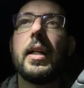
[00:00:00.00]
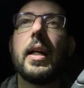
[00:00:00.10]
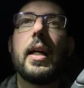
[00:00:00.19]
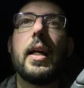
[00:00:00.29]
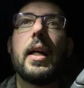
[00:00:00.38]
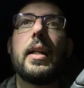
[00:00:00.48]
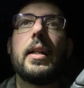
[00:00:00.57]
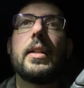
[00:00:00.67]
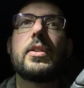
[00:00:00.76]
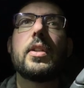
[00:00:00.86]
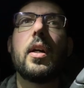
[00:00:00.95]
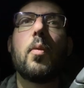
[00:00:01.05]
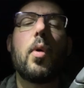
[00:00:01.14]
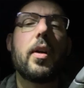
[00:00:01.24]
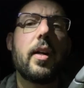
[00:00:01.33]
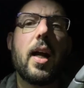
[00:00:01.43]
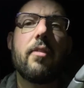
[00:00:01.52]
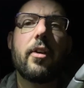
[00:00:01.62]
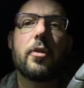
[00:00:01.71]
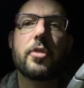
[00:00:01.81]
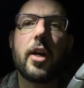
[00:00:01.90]
and it's a 1.5
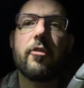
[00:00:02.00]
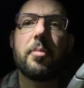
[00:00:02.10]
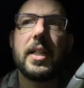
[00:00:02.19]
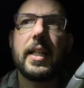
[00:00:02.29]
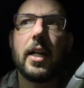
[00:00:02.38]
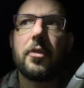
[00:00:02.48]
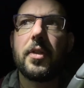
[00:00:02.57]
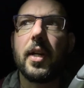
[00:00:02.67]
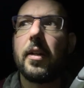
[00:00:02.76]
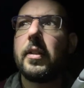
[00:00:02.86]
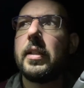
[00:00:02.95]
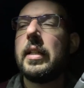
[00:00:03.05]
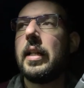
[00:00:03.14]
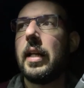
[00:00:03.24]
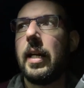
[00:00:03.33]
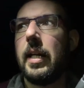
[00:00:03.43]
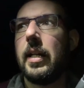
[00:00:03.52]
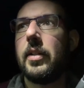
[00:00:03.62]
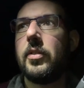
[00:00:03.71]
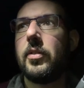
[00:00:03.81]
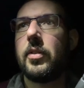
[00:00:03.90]
hour drive for me to get out there.
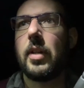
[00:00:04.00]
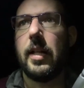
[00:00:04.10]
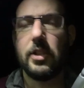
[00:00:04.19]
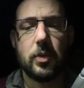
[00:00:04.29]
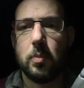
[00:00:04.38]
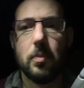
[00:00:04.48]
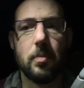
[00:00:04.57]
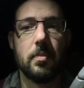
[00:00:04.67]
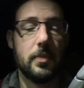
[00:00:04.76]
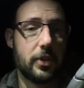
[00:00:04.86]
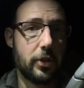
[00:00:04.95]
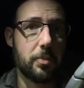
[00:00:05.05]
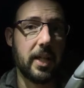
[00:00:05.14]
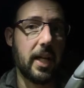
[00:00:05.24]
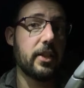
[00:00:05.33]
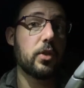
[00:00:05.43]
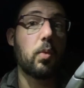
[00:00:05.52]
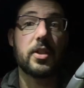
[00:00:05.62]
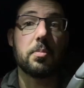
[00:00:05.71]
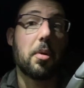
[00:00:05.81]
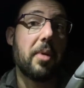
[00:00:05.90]
And I just
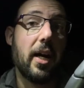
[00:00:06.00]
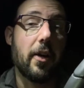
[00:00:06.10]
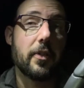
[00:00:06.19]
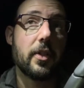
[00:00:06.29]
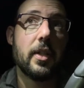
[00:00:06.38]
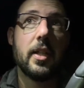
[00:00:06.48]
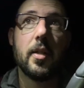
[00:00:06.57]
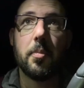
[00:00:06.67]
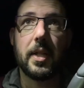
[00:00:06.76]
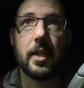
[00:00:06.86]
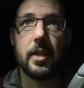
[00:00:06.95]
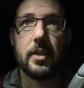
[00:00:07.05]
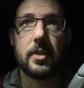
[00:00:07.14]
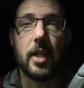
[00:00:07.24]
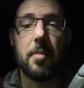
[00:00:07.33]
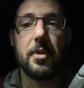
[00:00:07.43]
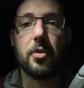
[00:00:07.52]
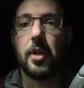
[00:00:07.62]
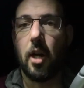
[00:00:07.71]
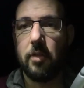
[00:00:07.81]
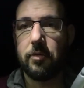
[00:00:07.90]
wasn't prepared because I've been
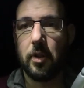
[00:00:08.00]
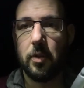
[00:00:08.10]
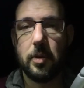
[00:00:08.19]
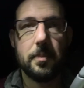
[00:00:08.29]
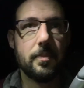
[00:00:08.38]
doing off-road